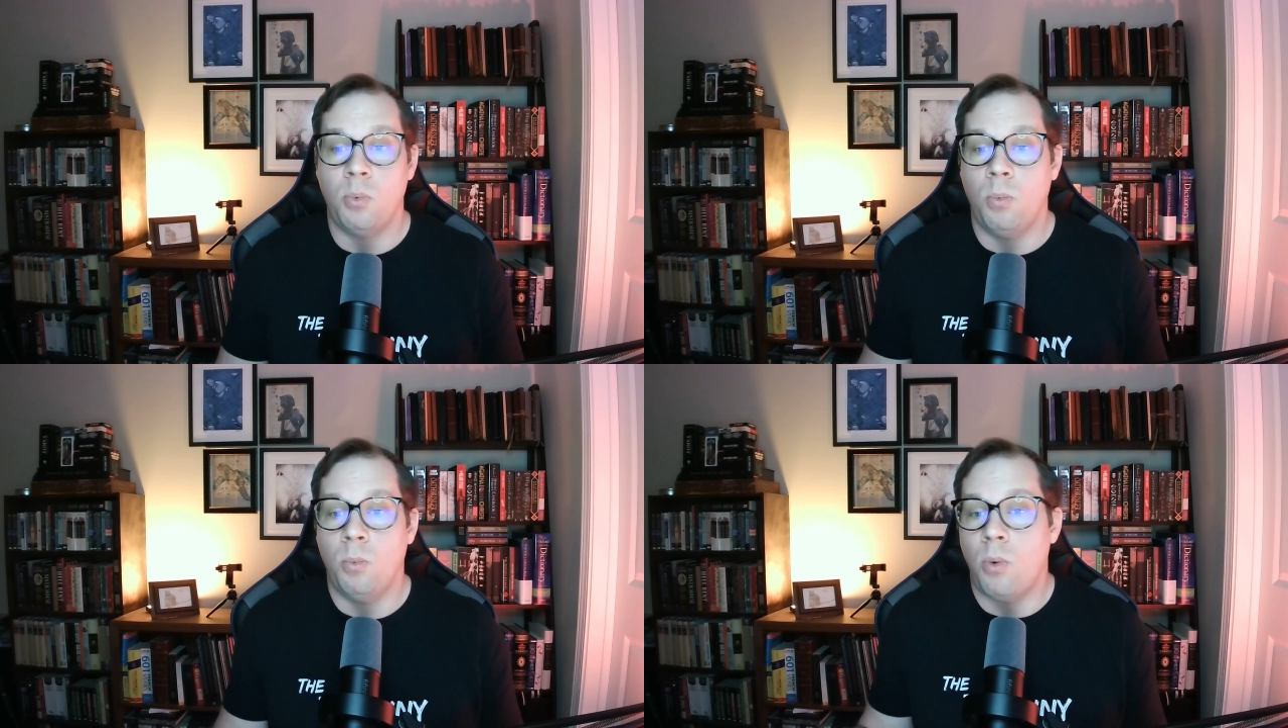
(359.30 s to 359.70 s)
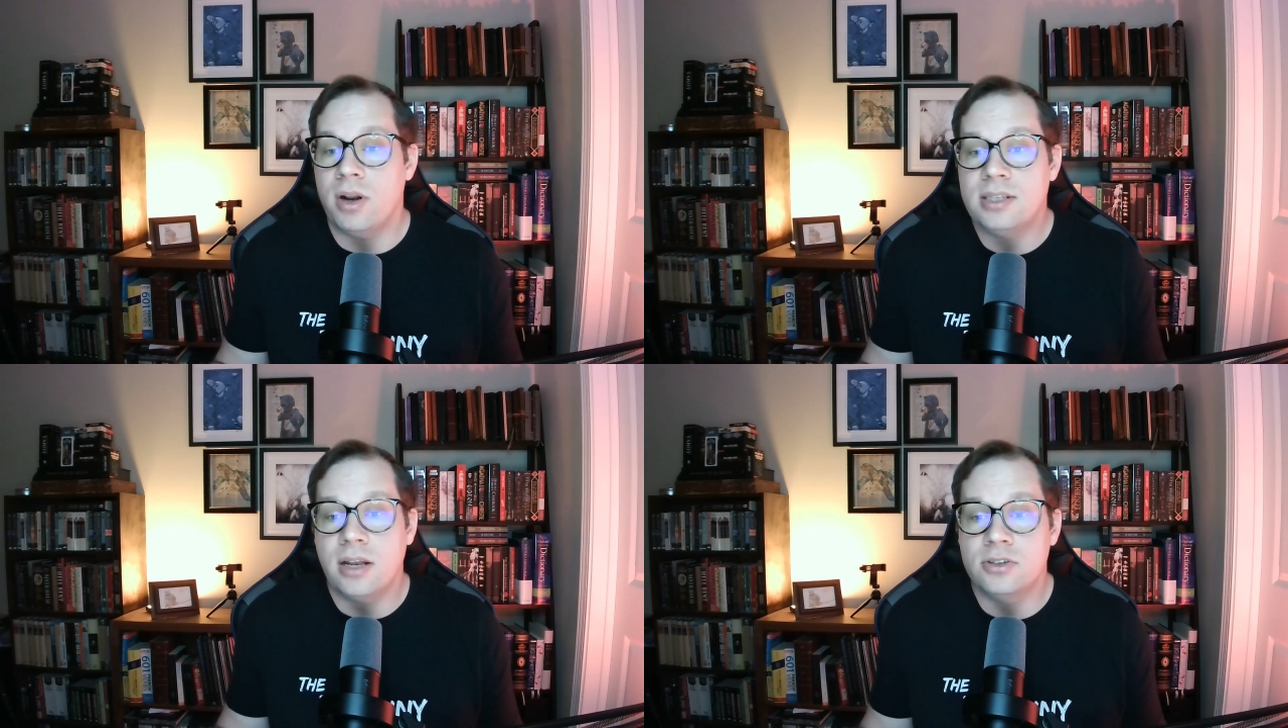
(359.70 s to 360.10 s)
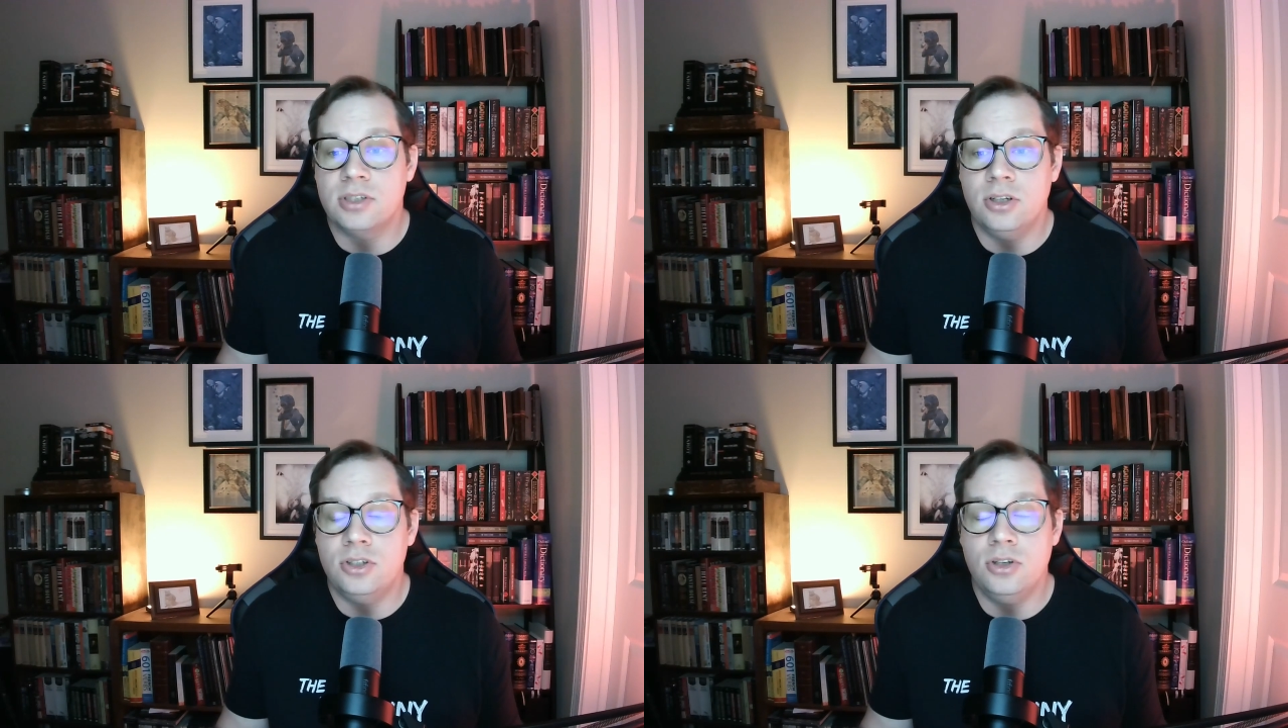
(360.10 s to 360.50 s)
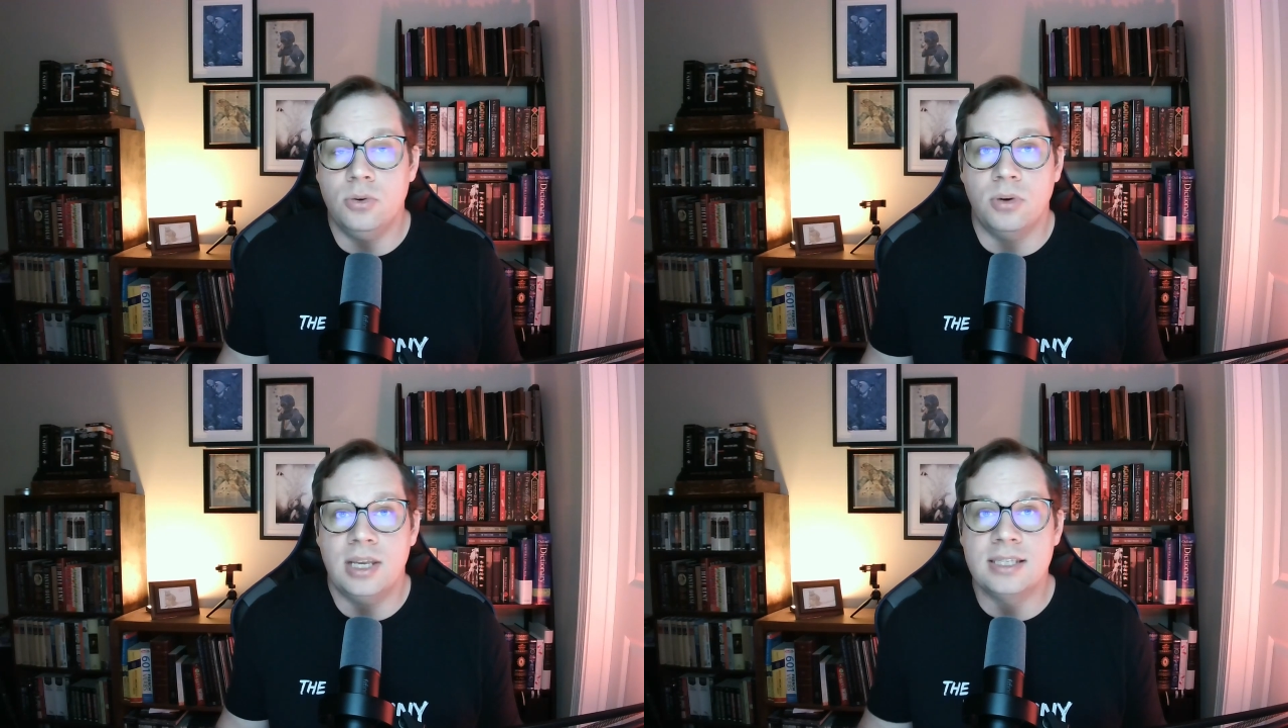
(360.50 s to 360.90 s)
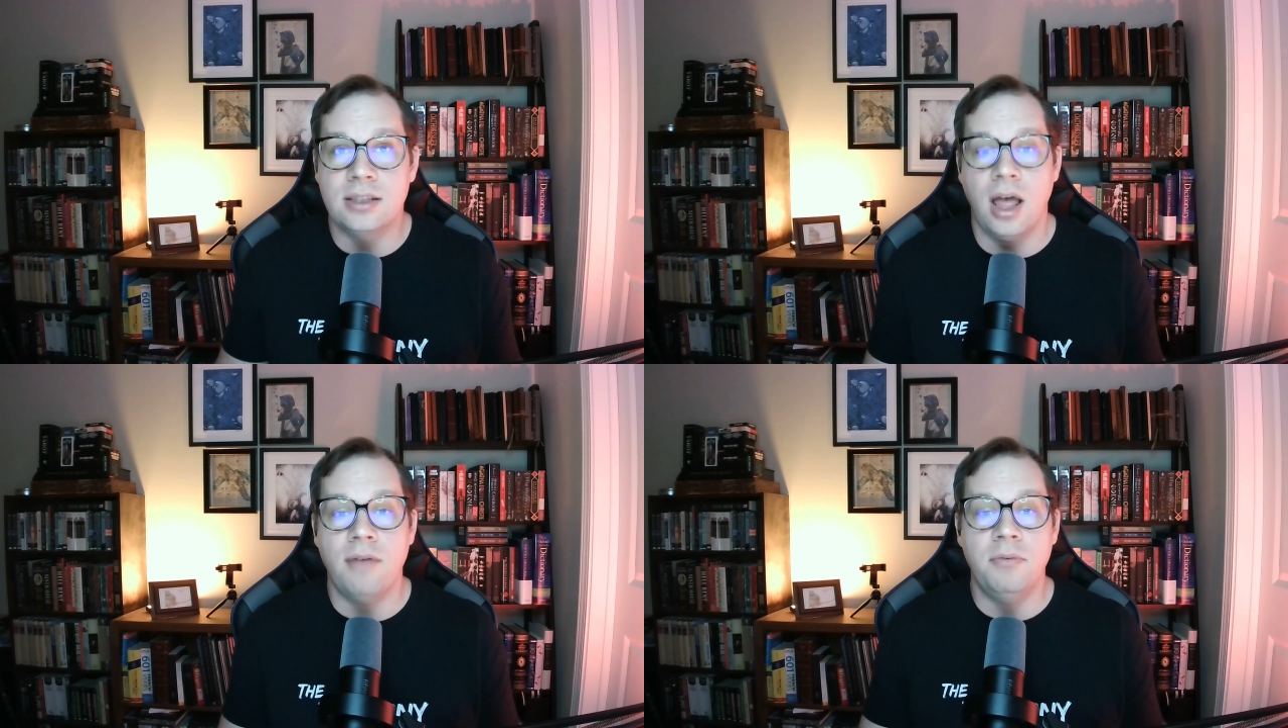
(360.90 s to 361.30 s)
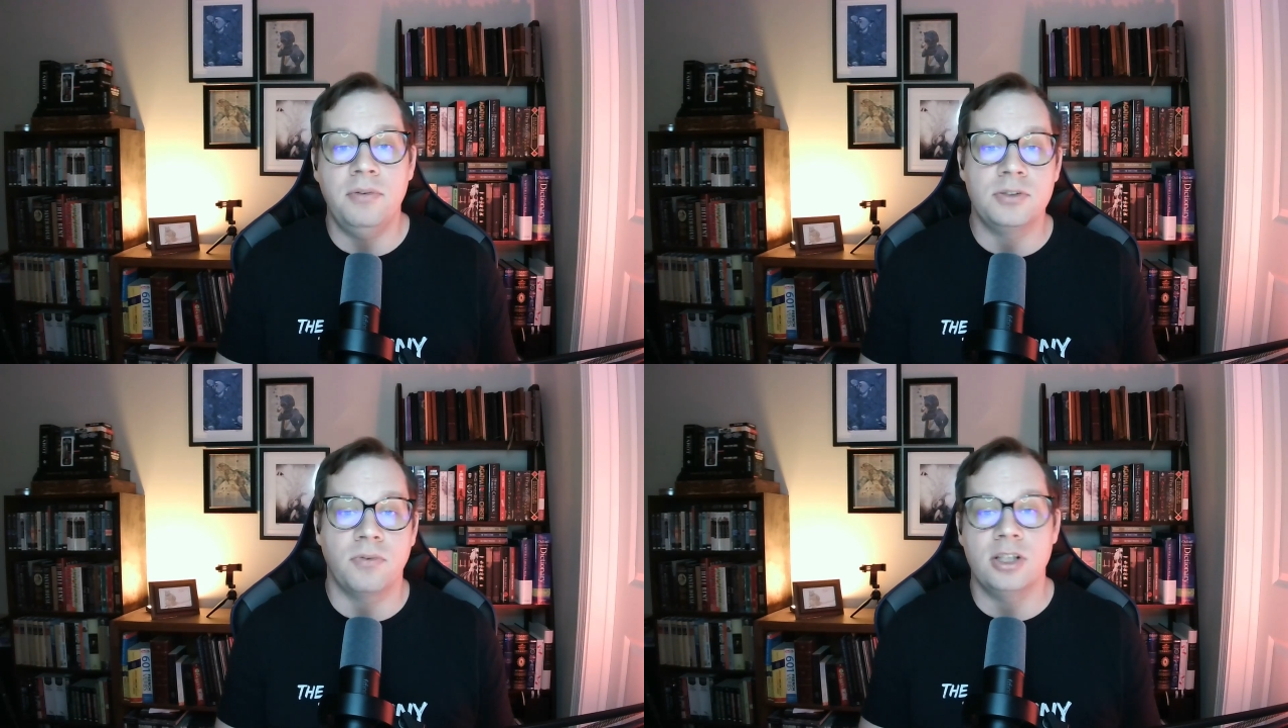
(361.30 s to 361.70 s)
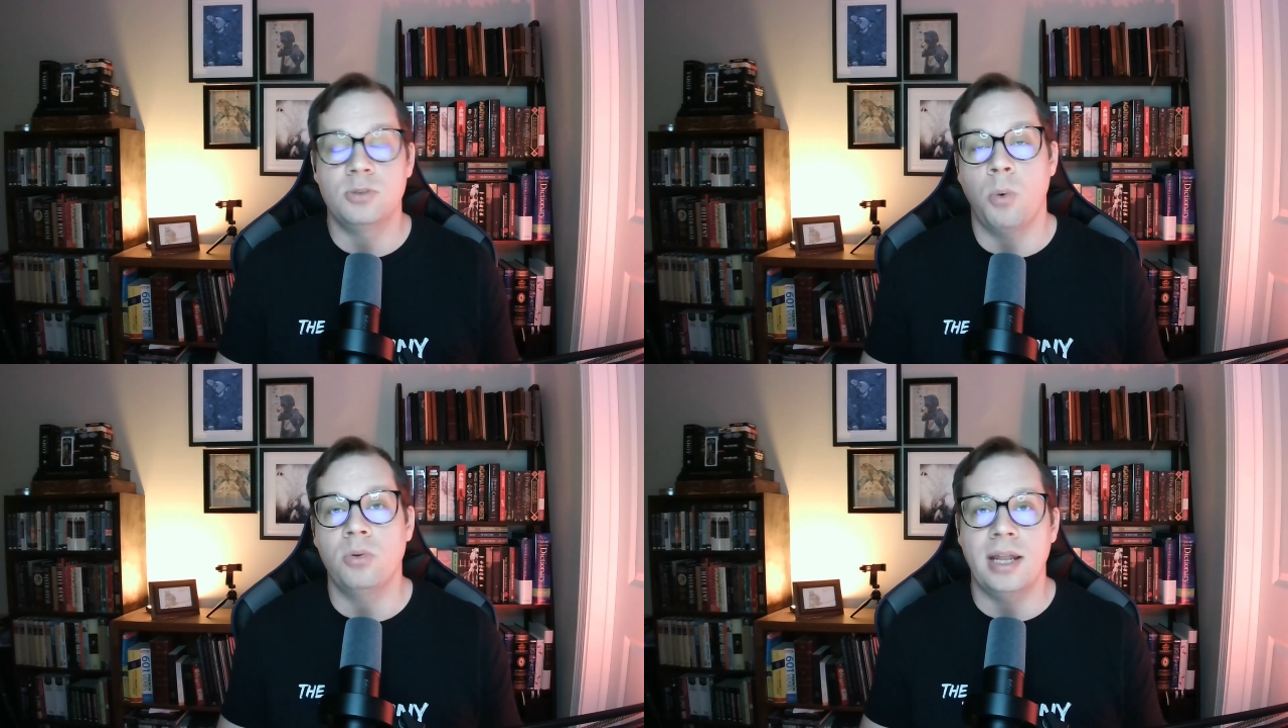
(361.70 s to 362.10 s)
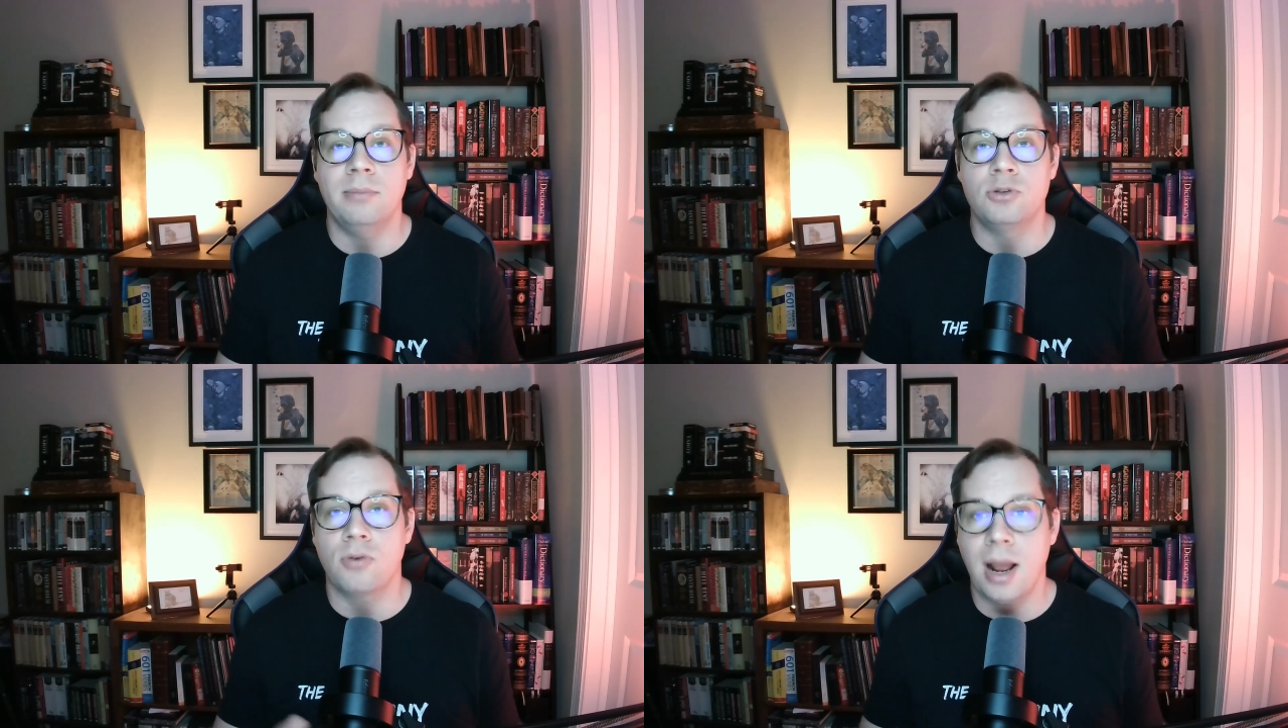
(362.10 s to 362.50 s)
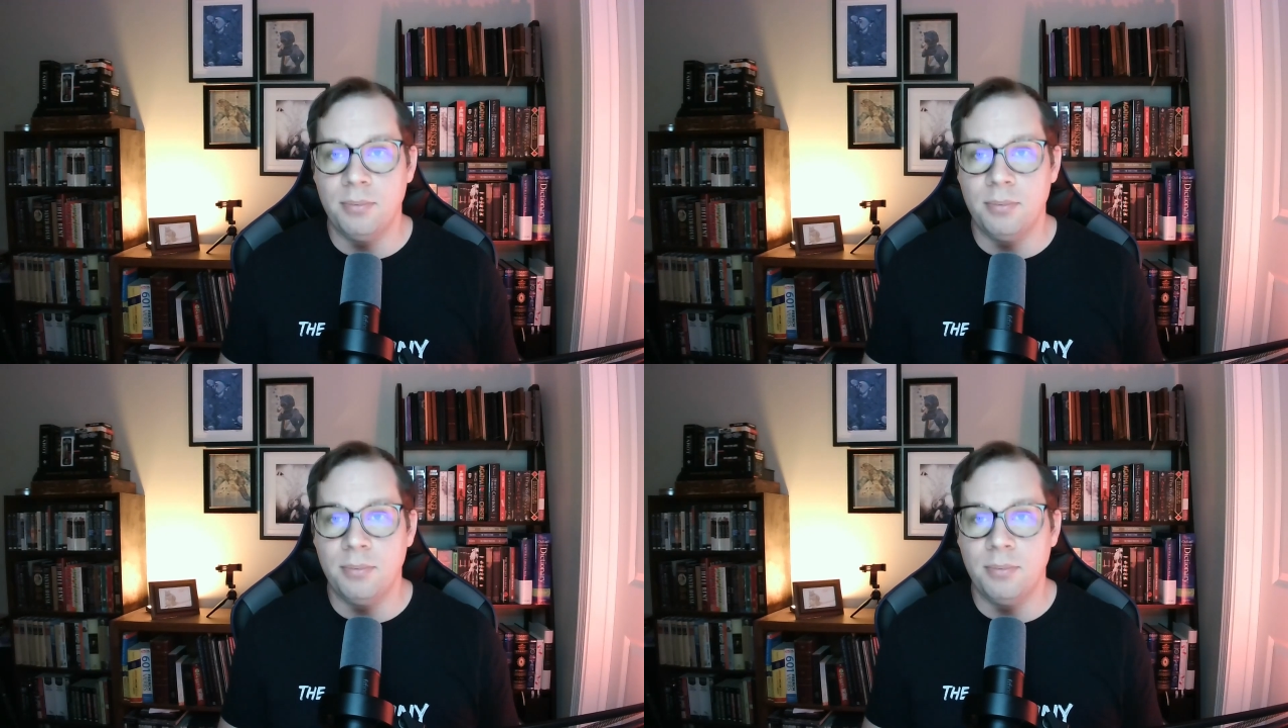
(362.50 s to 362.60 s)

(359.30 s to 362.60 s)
What is Utterson to do? His love of his friends won't let him drop